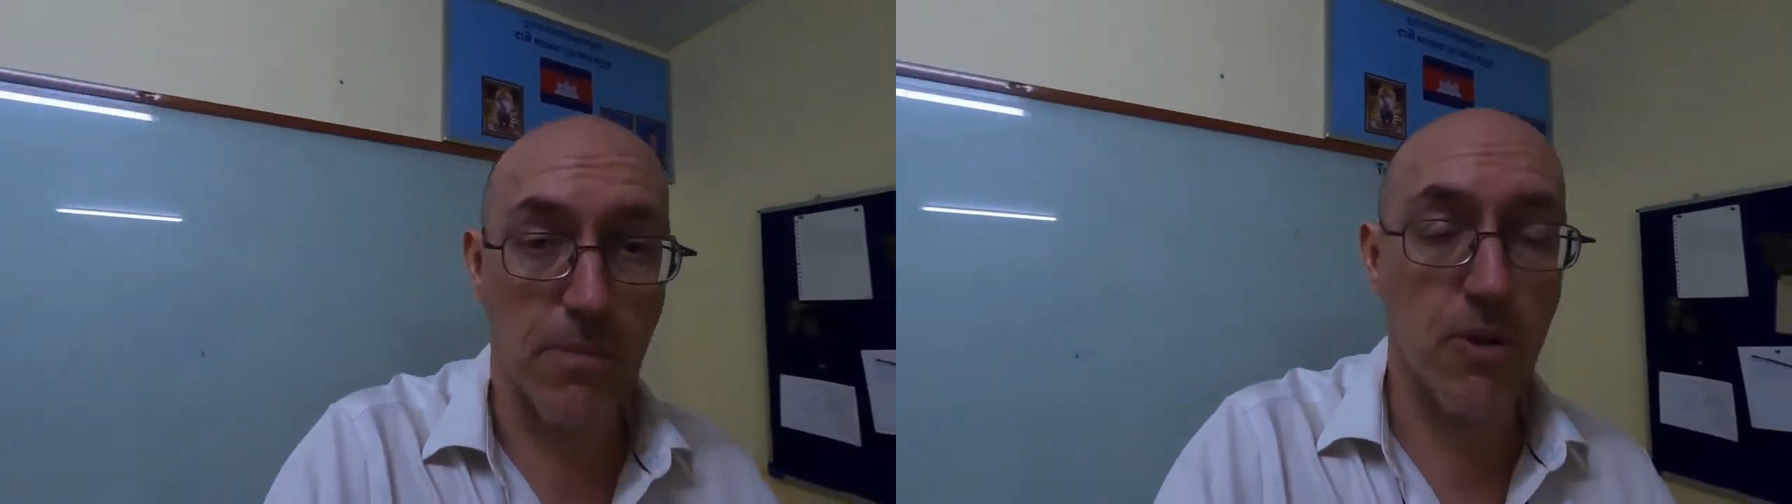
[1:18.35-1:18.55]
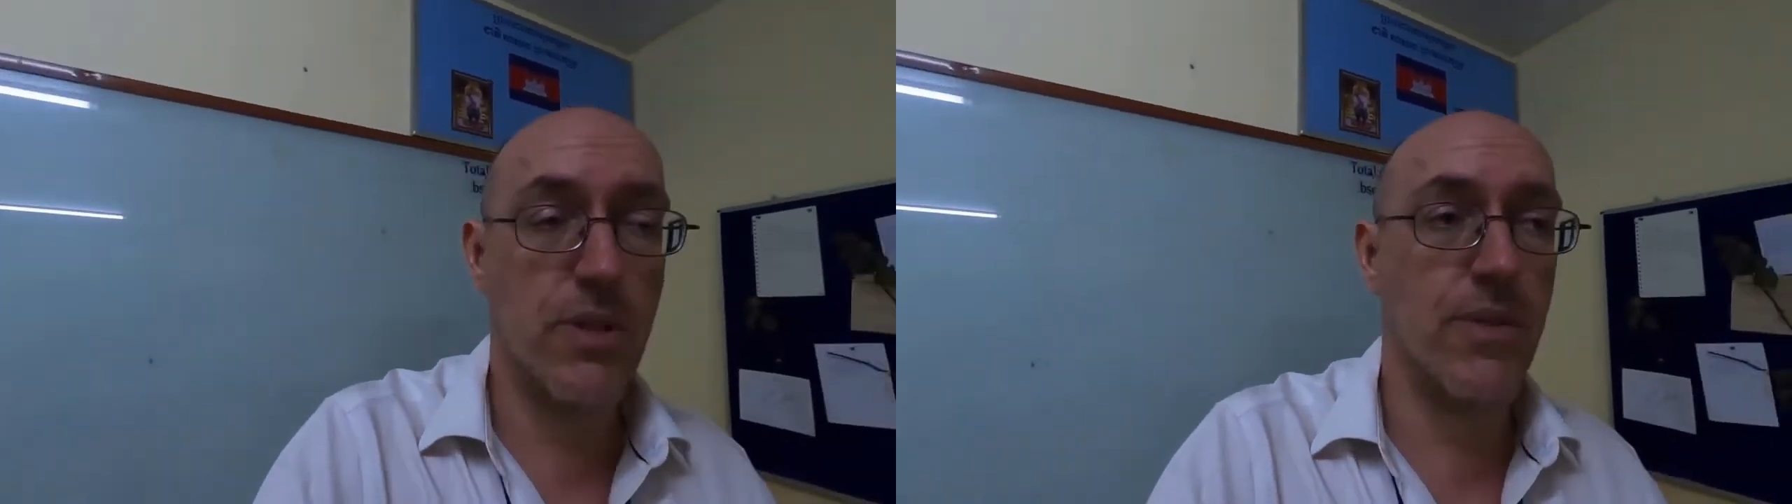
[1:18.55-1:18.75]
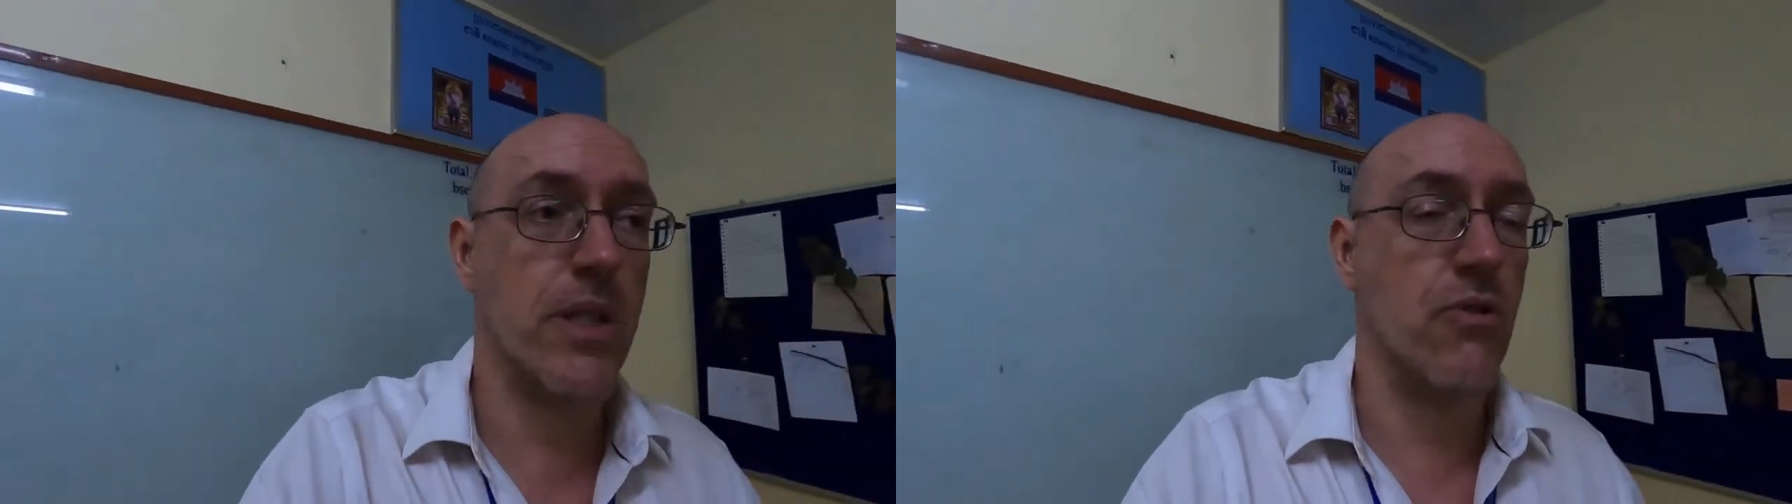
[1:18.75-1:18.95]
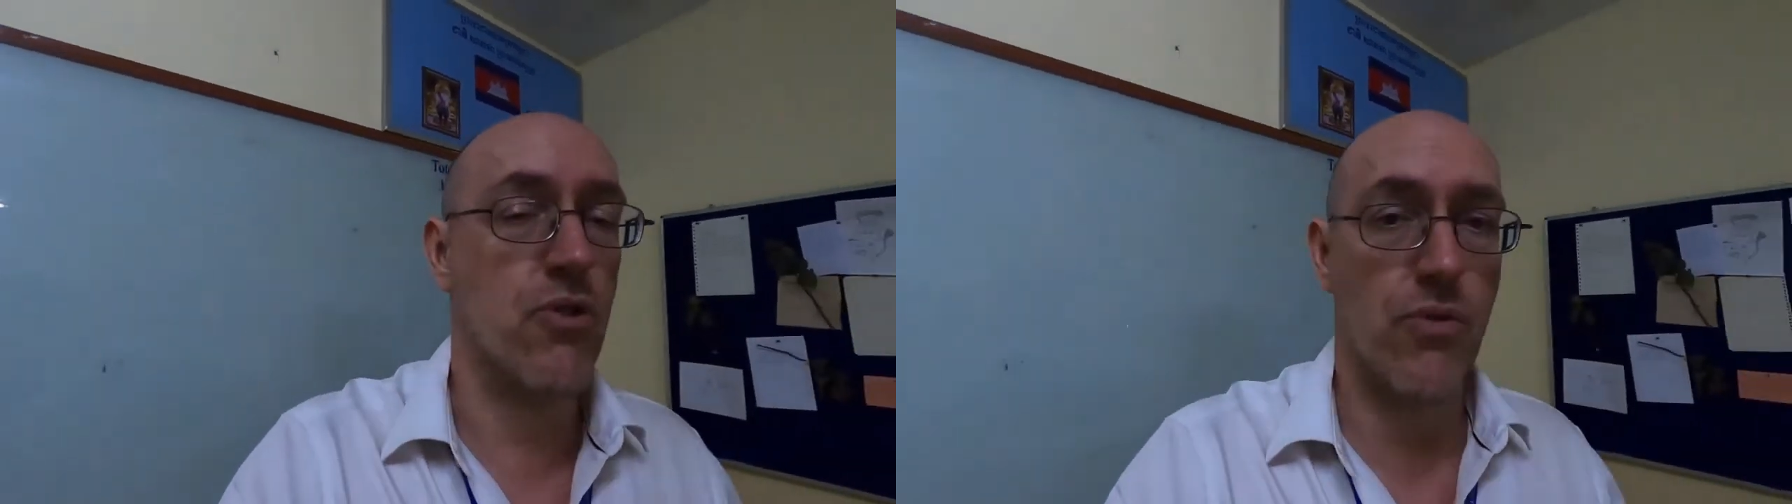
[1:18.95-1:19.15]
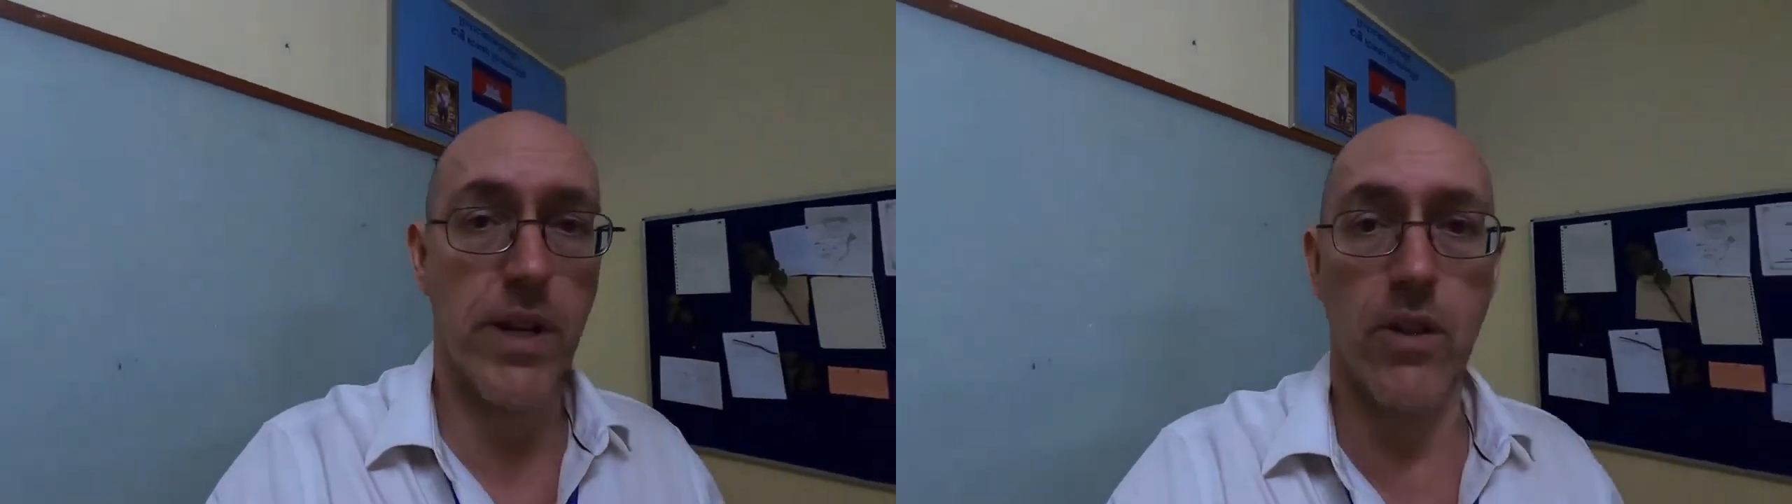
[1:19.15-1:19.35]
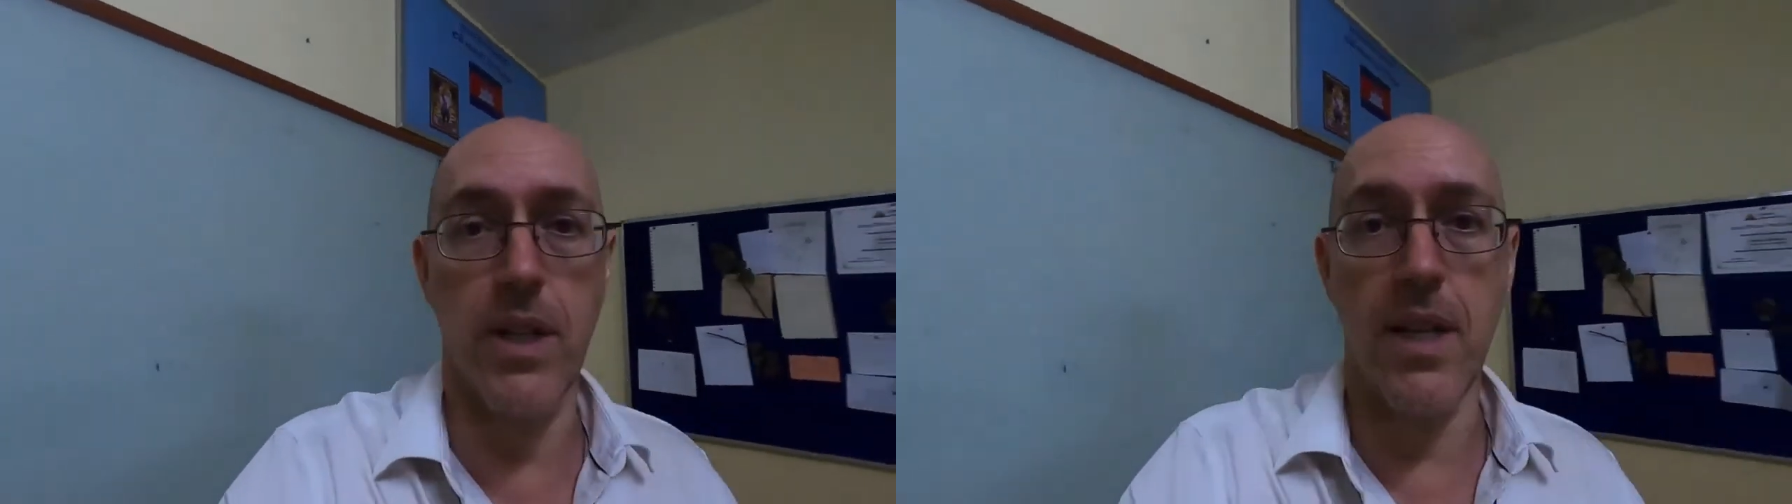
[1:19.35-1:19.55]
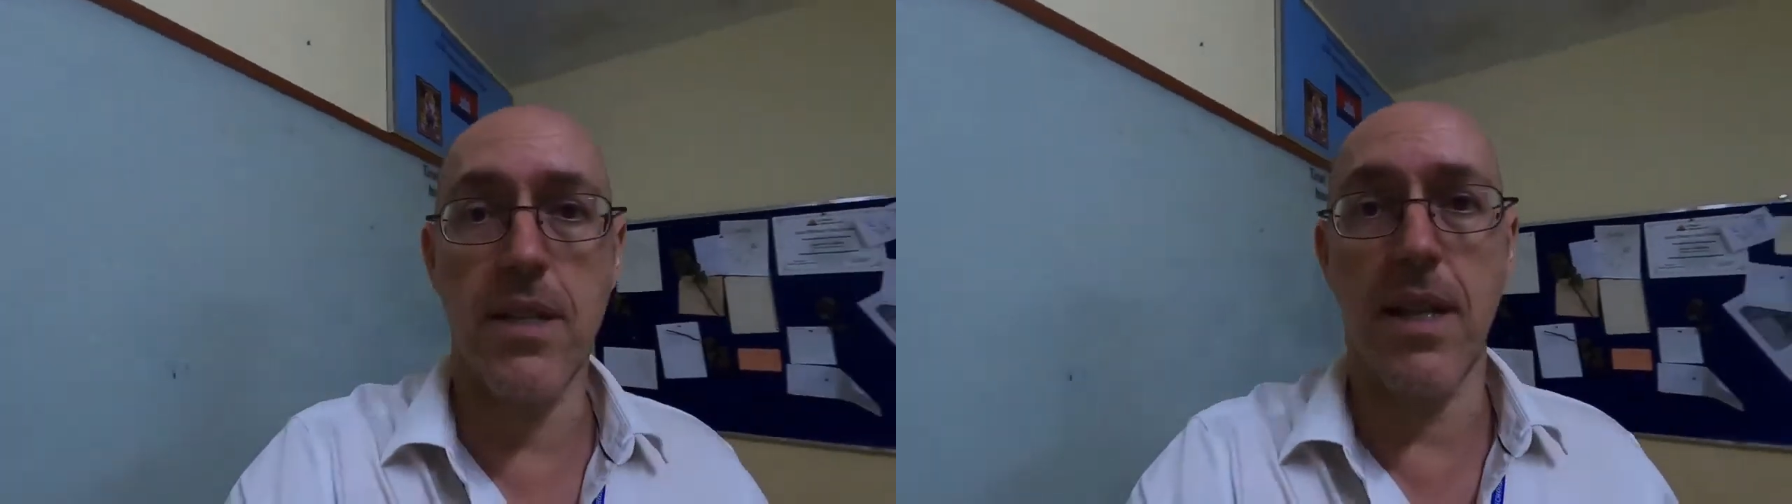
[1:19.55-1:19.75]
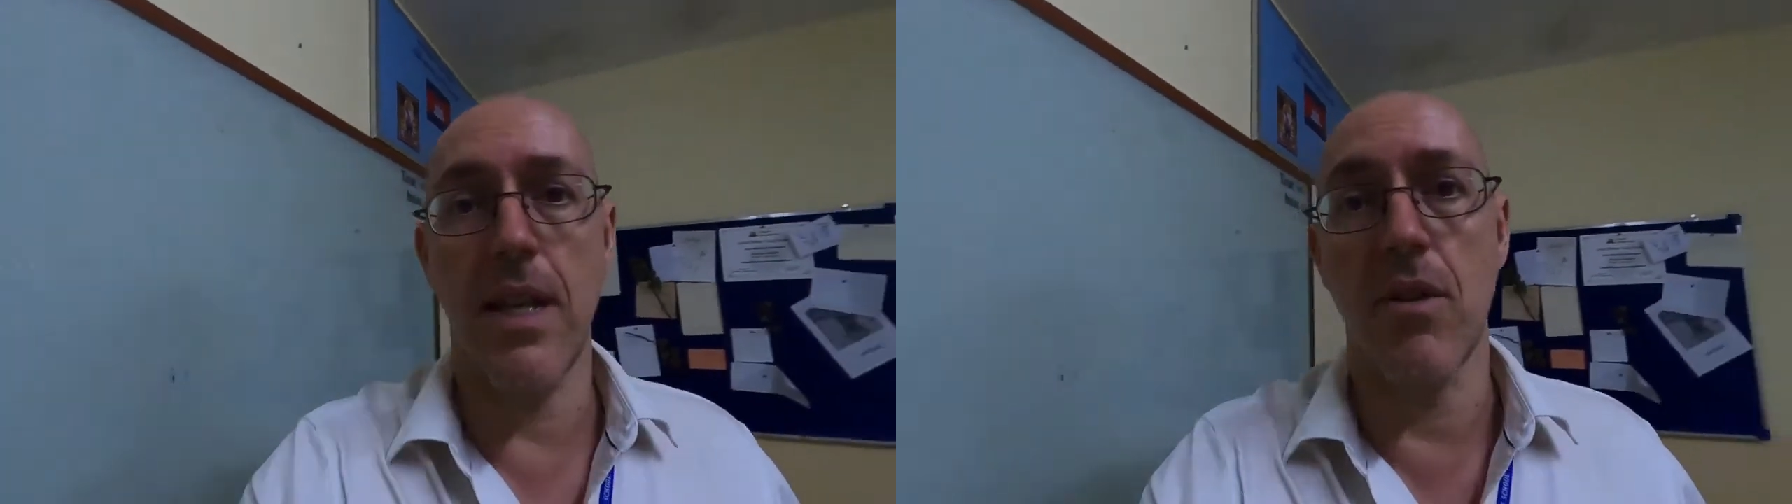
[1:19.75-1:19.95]
Most of us go straight on the
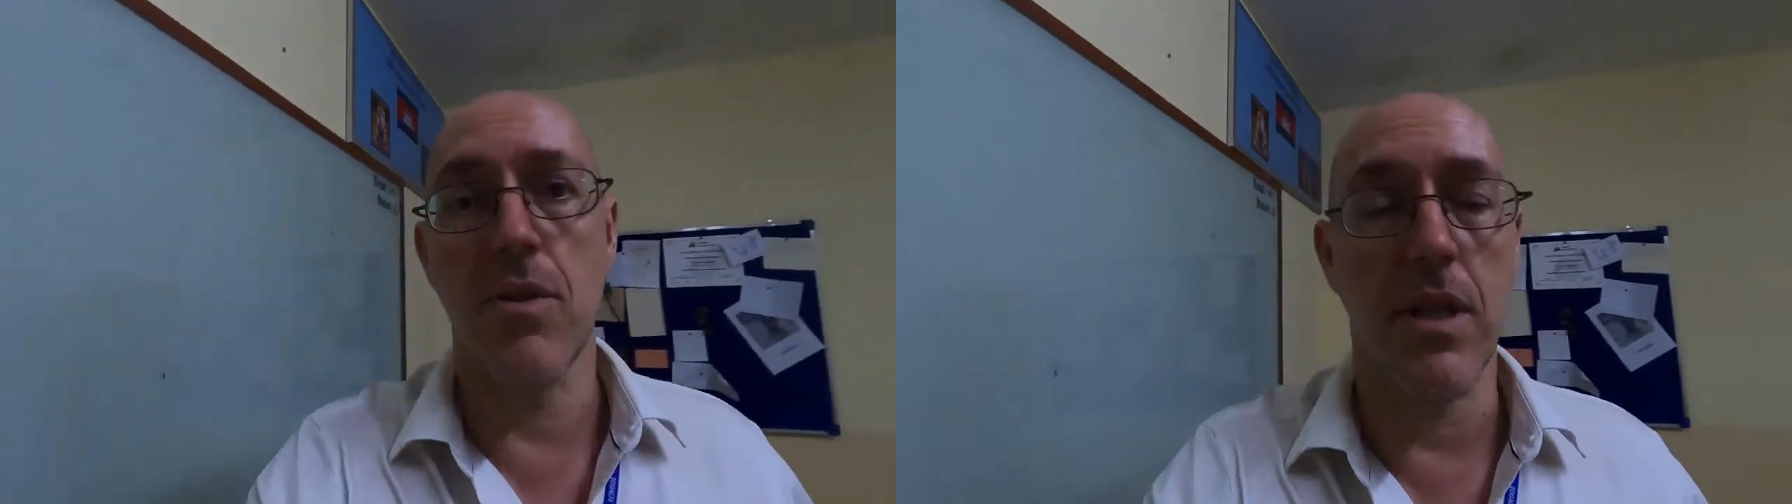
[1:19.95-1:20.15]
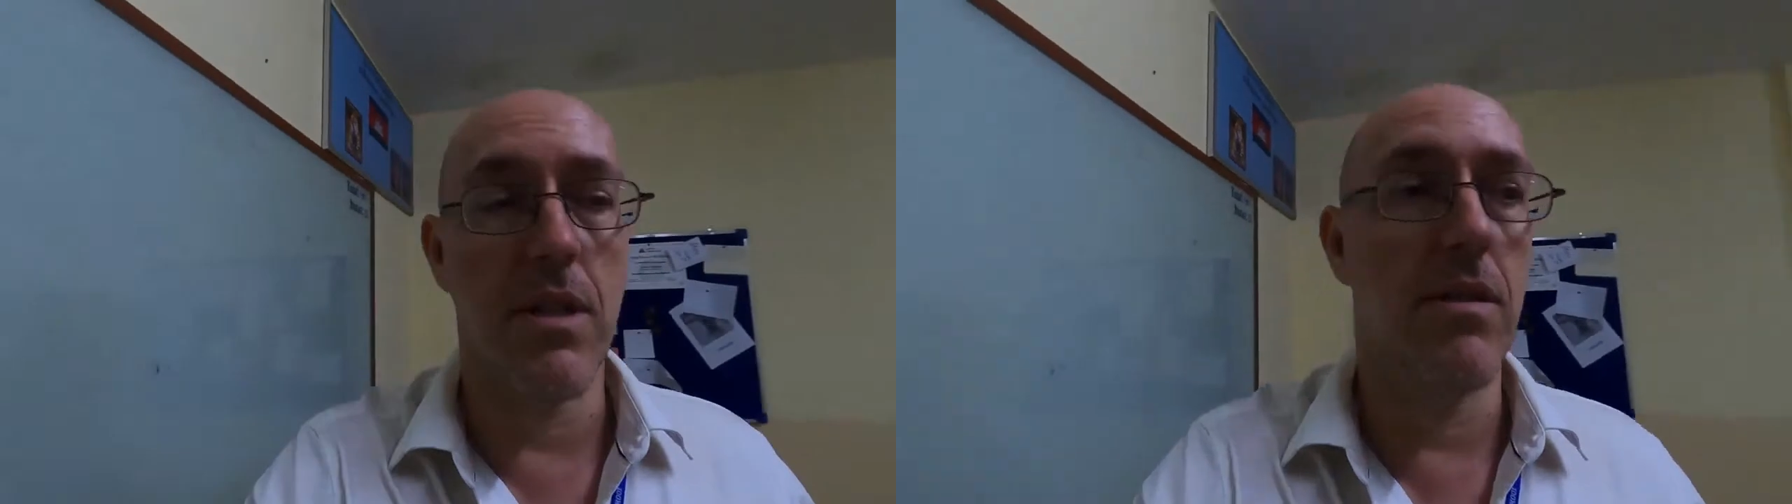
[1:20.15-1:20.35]
internet using